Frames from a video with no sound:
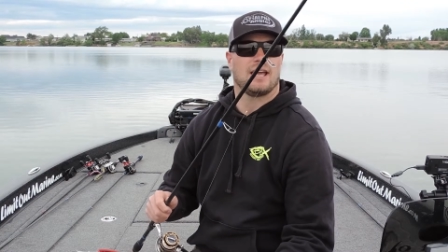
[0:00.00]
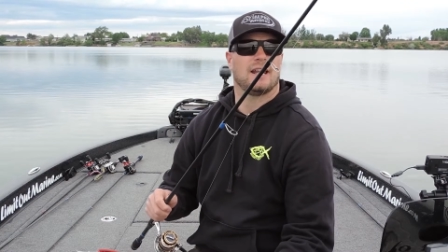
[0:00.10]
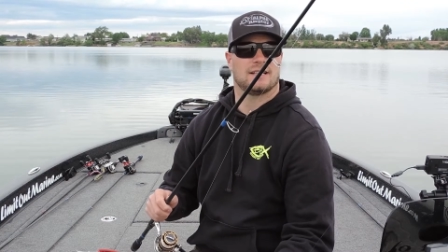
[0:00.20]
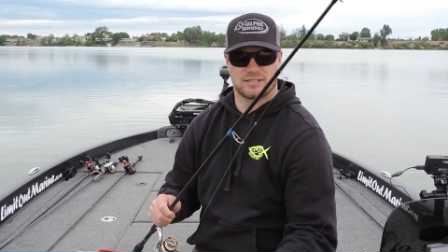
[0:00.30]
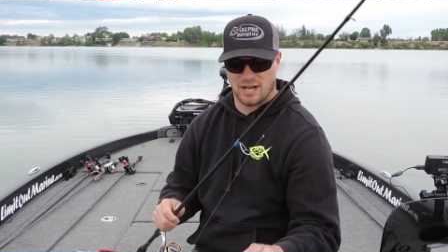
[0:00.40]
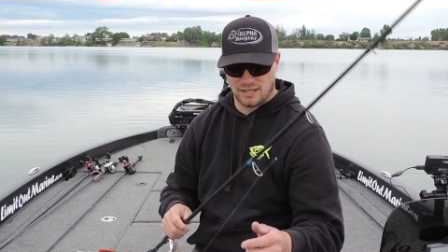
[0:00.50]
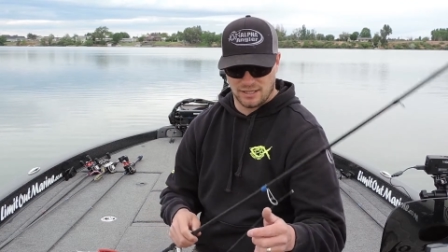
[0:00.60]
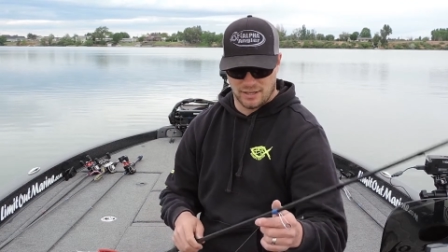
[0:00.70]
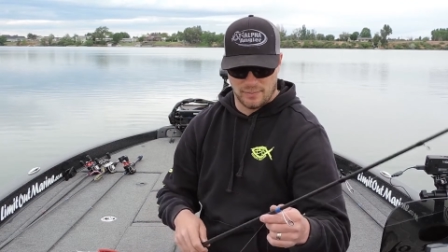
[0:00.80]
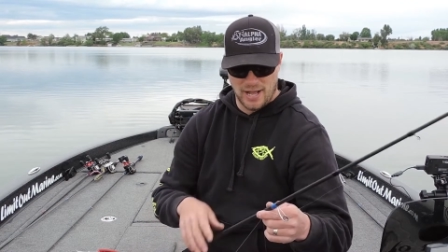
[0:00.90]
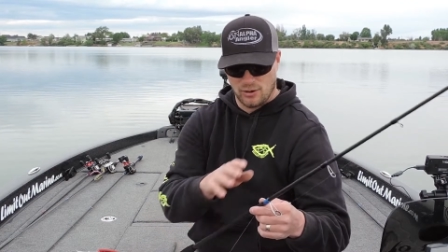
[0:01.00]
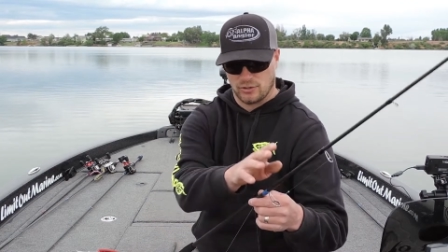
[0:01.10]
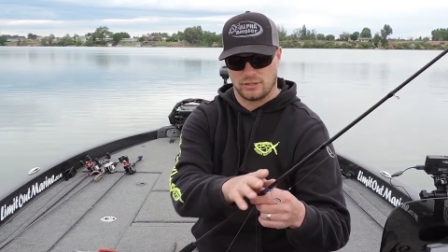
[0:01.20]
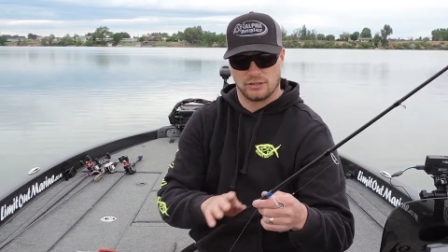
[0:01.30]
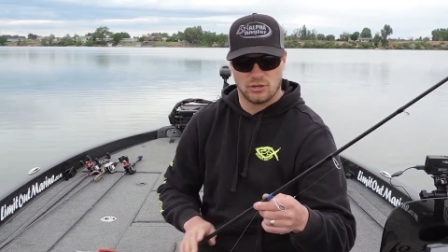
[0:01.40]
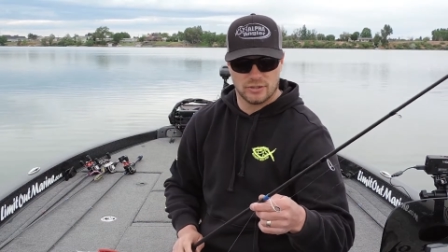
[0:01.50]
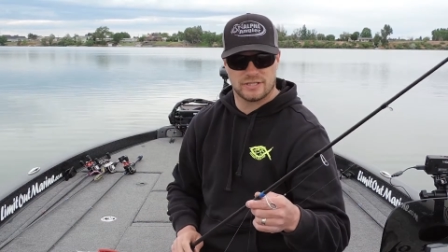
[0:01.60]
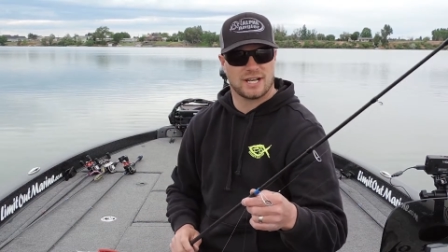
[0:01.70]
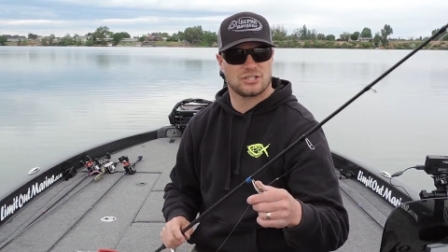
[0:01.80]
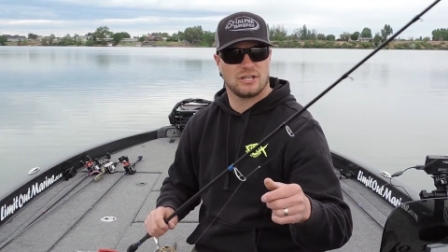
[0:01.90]
and it's got a lot of power in the lower
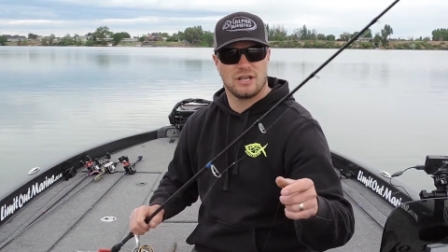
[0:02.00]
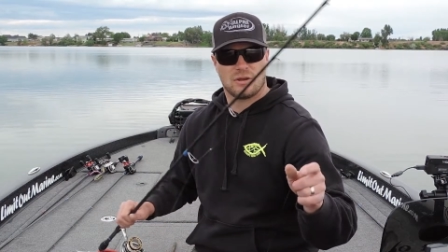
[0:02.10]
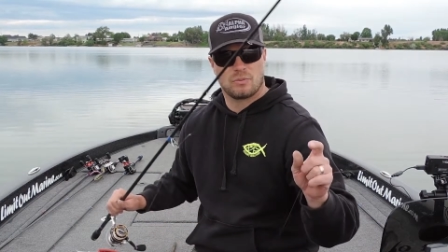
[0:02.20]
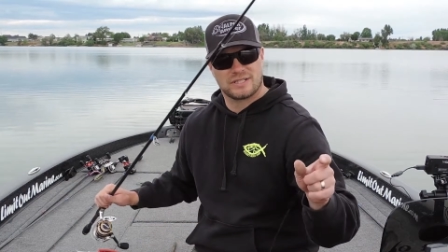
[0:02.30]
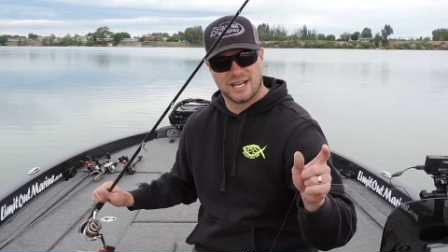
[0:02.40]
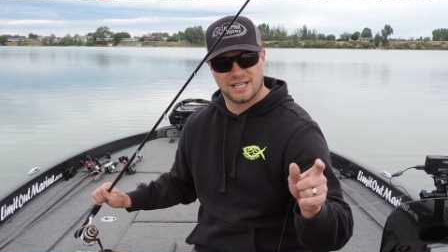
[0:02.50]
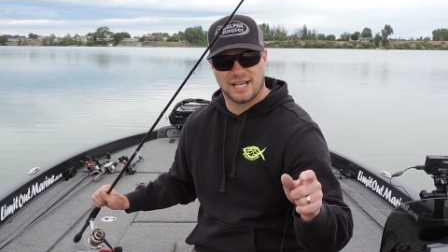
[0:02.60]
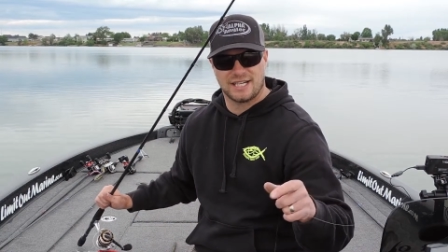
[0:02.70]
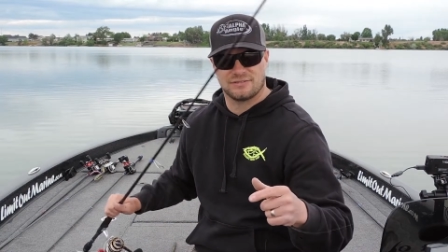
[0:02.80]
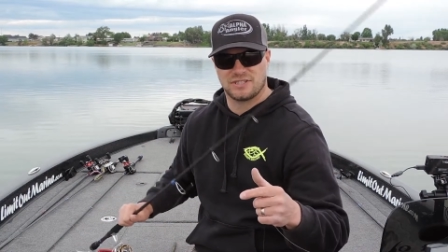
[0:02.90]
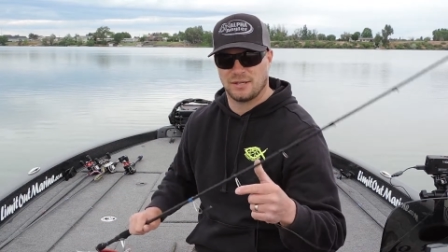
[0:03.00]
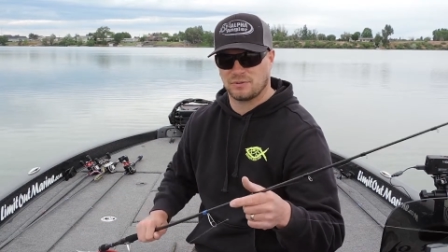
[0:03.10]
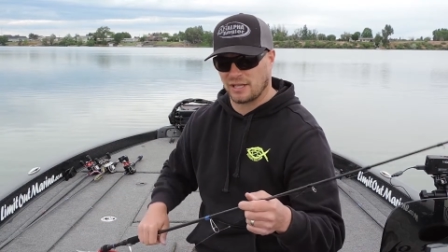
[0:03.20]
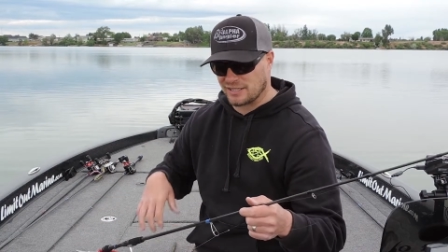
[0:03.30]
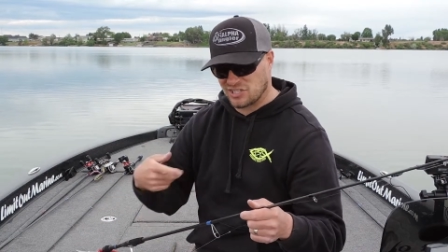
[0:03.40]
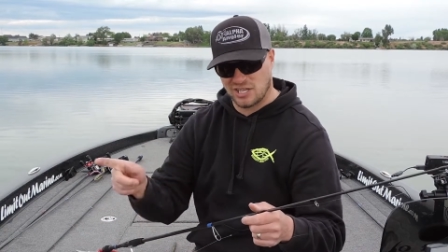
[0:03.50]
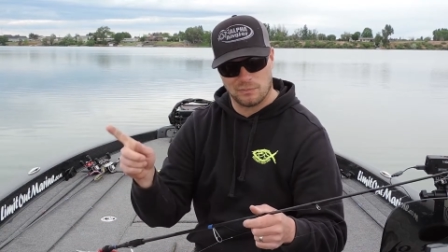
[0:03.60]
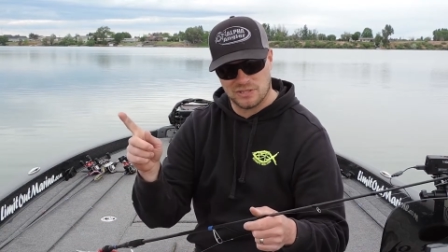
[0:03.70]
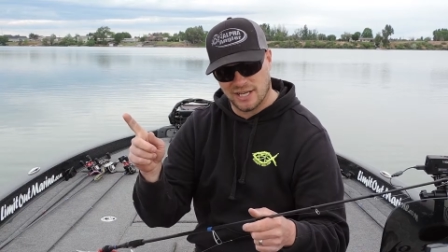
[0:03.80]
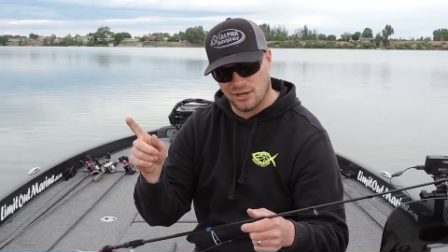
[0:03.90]
section, but it's got a light enough tip to like
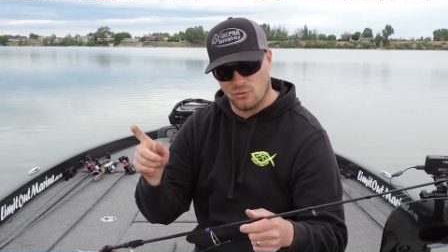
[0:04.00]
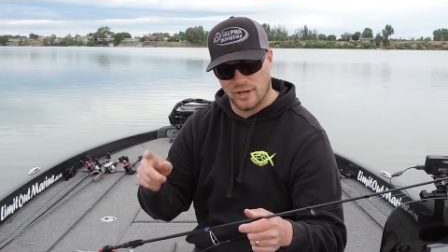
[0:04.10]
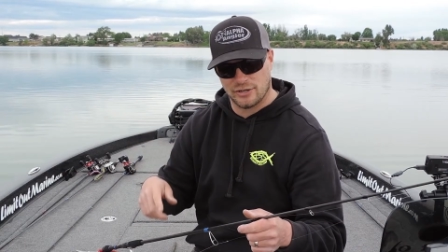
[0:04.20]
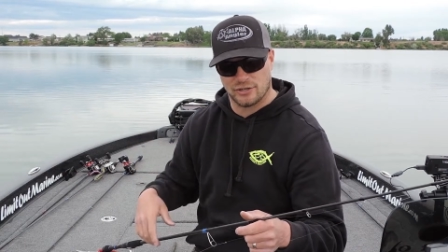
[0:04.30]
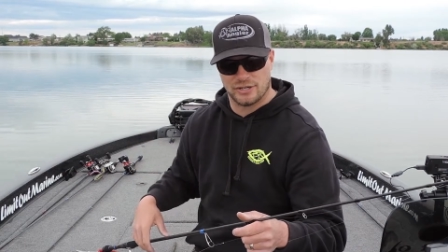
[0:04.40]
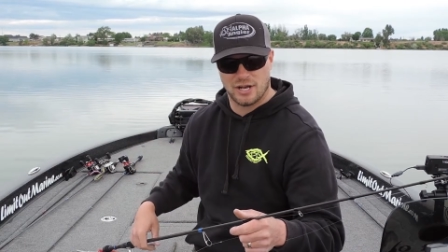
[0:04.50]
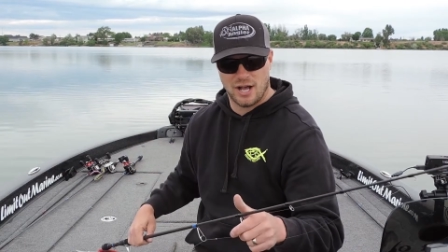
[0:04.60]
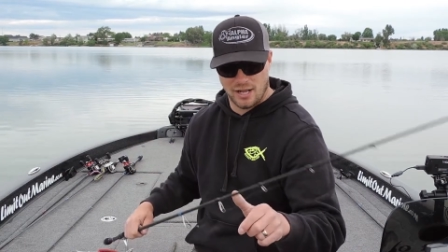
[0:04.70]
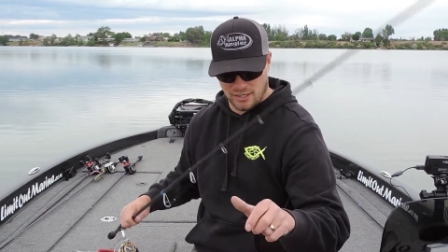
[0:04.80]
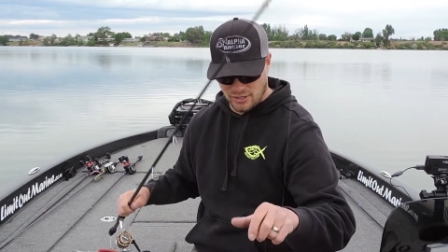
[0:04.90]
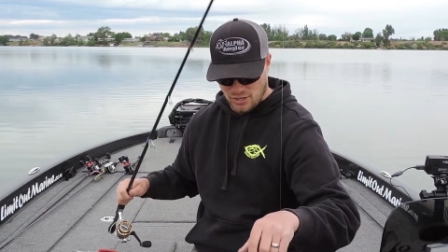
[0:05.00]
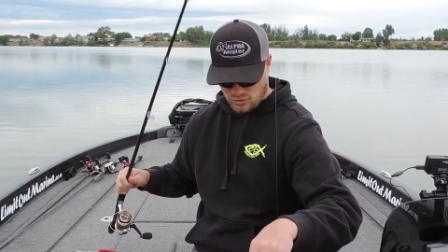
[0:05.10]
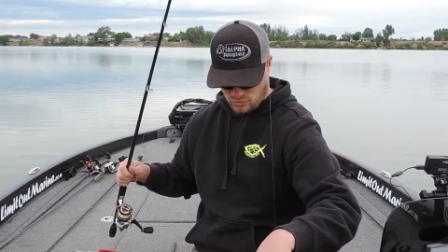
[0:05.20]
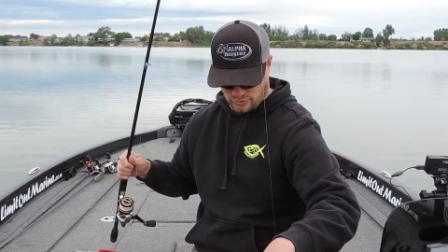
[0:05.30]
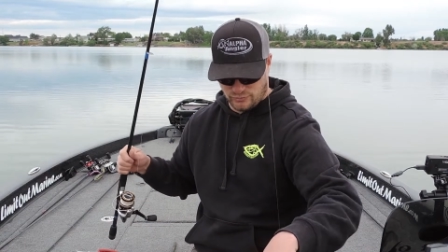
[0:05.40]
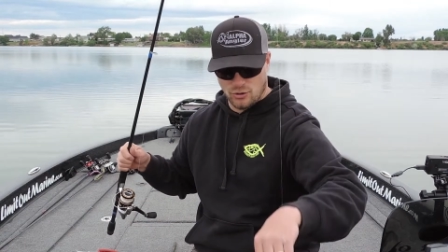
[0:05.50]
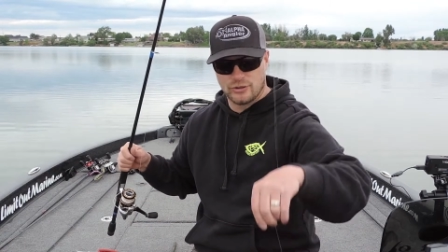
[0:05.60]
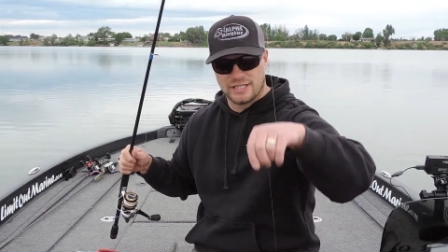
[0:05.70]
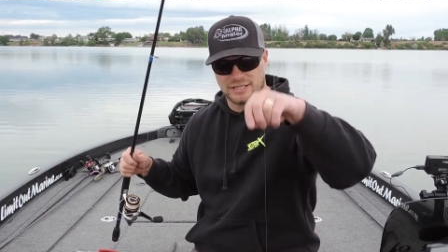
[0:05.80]
skip a Senko wind or a dock, or throw